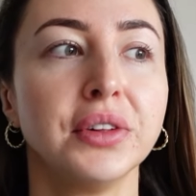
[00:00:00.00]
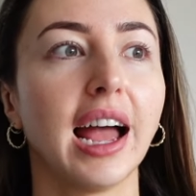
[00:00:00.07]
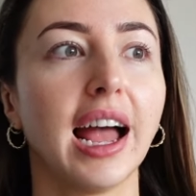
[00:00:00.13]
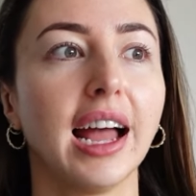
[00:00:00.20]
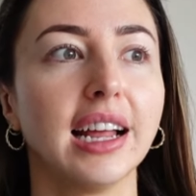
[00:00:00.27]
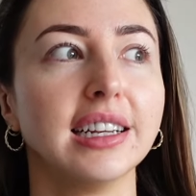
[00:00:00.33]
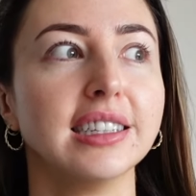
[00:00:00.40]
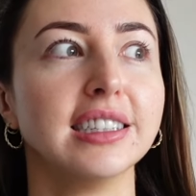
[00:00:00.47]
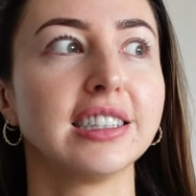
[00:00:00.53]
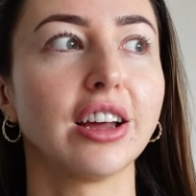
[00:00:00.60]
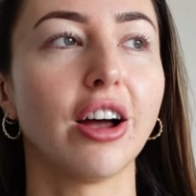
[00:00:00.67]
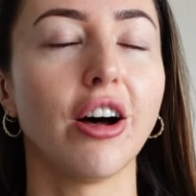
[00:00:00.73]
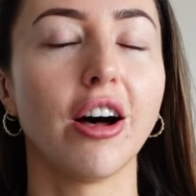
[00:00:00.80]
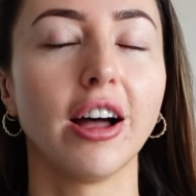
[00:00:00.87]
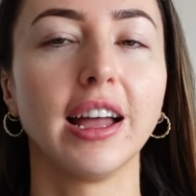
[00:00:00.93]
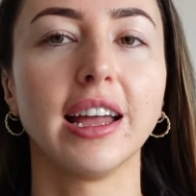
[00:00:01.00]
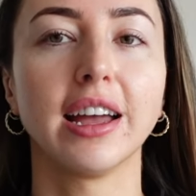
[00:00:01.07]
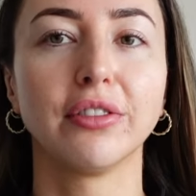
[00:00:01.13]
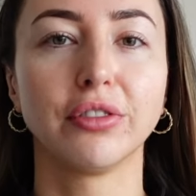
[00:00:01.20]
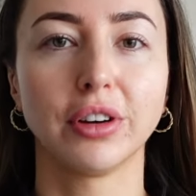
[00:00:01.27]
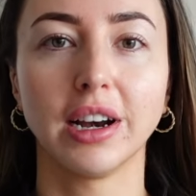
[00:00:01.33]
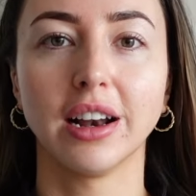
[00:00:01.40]
And I
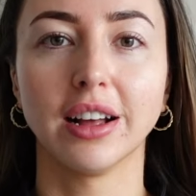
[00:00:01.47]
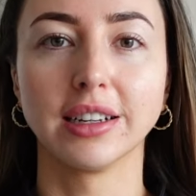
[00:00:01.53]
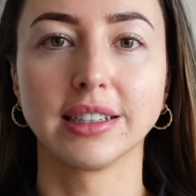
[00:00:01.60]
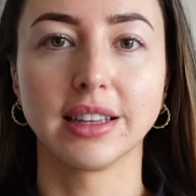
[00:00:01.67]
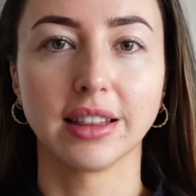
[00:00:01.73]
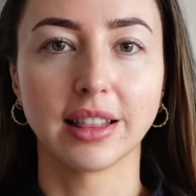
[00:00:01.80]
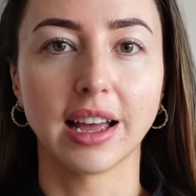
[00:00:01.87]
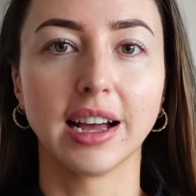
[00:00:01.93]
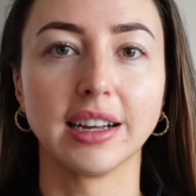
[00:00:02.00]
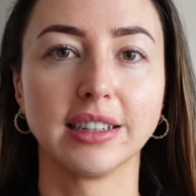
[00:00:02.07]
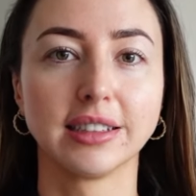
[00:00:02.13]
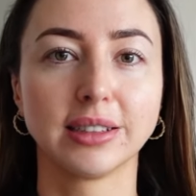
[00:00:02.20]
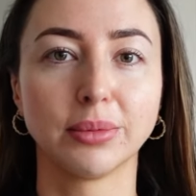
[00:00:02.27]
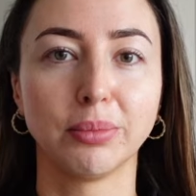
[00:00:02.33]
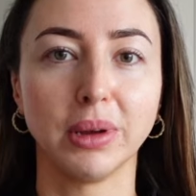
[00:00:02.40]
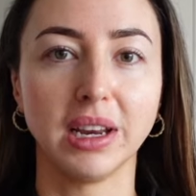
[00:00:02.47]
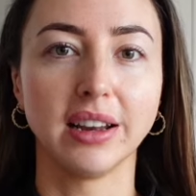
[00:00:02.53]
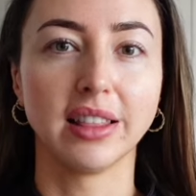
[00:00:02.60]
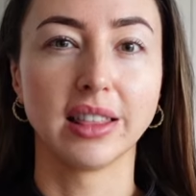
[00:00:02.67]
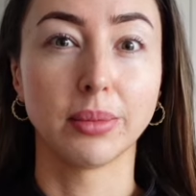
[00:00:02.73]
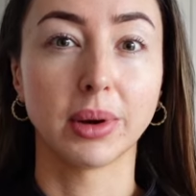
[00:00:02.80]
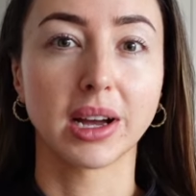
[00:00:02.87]
have realised that that has been
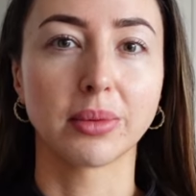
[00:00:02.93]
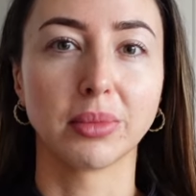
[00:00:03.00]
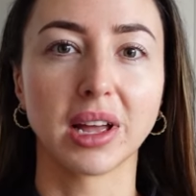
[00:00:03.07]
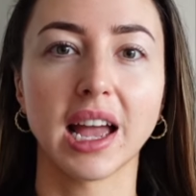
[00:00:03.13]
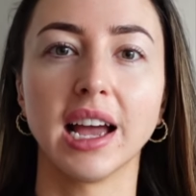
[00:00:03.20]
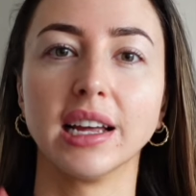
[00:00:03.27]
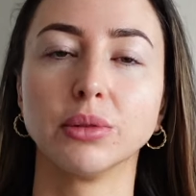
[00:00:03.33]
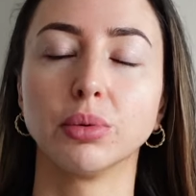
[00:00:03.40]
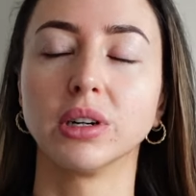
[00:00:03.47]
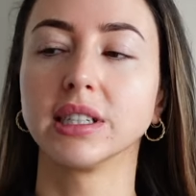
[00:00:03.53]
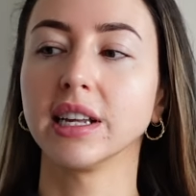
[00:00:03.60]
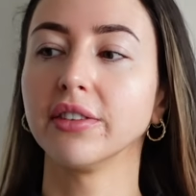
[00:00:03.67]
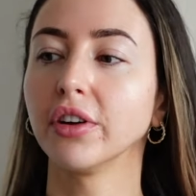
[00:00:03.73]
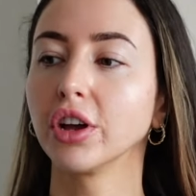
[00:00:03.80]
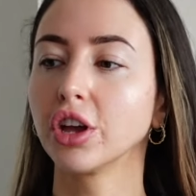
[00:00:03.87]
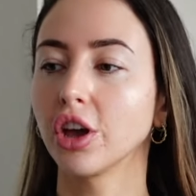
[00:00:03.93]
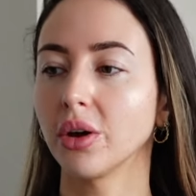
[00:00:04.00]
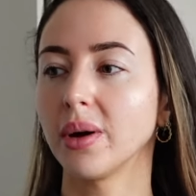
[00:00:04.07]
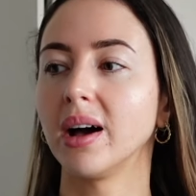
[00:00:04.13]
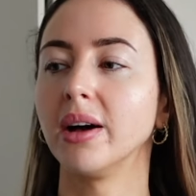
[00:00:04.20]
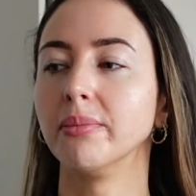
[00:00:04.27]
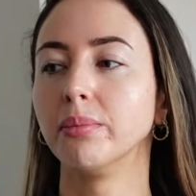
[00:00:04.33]
in the back of my head, whereas if I go
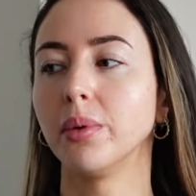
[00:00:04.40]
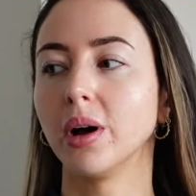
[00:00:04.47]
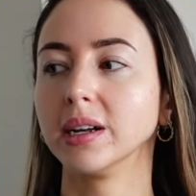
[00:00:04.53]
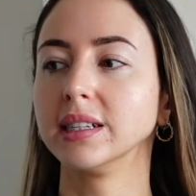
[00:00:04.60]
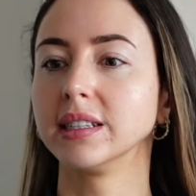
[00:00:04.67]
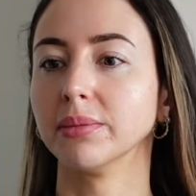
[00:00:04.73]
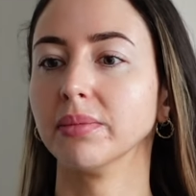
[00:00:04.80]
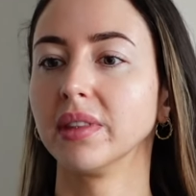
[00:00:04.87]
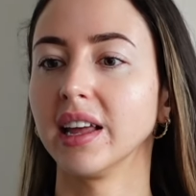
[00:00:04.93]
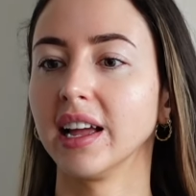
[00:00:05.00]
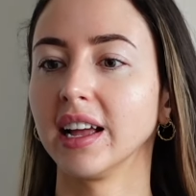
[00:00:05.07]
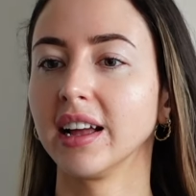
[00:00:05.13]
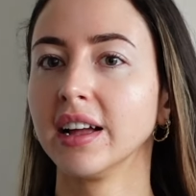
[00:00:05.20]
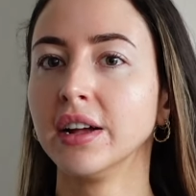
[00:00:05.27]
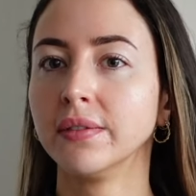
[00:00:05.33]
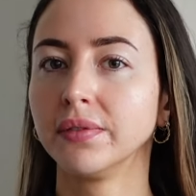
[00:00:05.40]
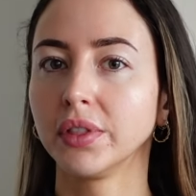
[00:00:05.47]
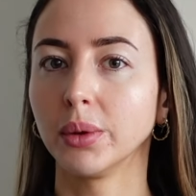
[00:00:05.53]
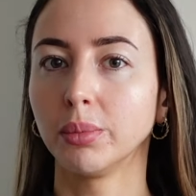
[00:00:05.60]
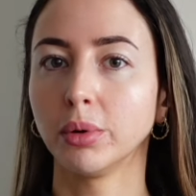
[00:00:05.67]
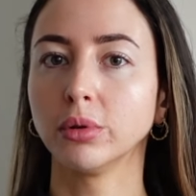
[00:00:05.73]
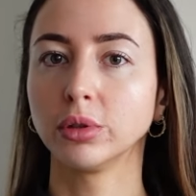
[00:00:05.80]
out and buy something,
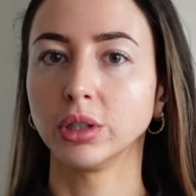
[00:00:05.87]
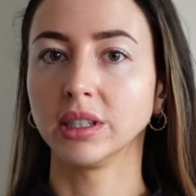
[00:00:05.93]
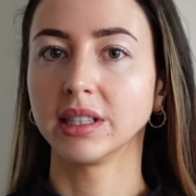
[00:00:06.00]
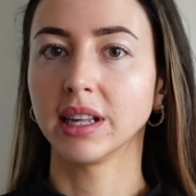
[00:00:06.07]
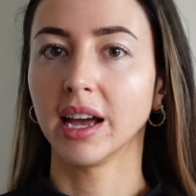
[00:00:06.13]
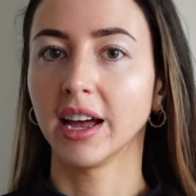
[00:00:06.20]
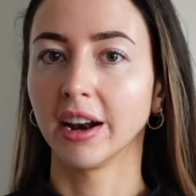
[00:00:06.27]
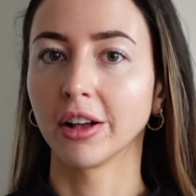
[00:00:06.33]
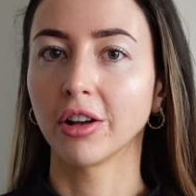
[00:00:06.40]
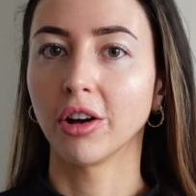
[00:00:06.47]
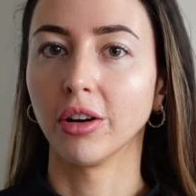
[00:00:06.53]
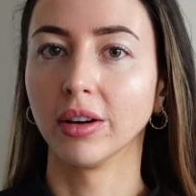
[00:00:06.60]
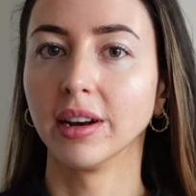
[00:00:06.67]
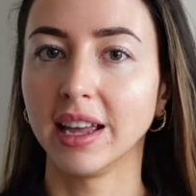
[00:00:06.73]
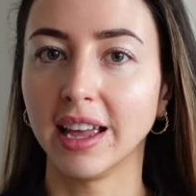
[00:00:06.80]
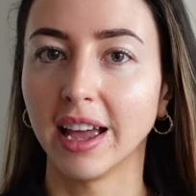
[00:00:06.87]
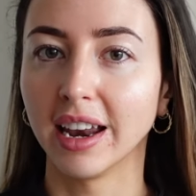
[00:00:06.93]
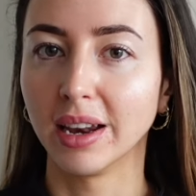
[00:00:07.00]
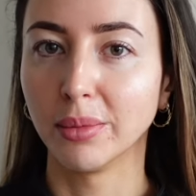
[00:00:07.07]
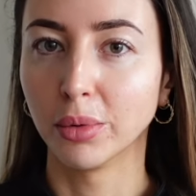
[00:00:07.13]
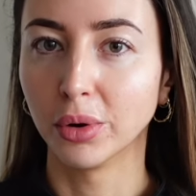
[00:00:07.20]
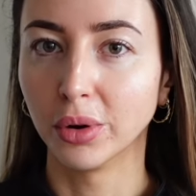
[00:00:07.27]
the portion's there and I can't eat
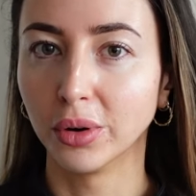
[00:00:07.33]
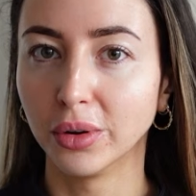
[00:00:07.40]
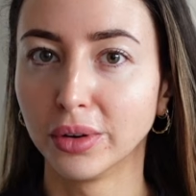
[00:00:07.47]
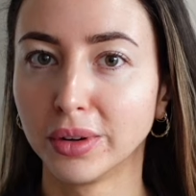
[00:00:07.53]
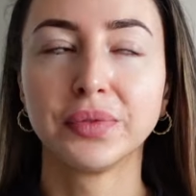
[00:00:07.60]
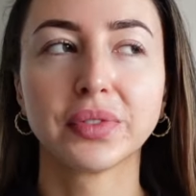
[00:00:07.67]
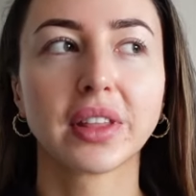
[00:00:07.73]
anymore.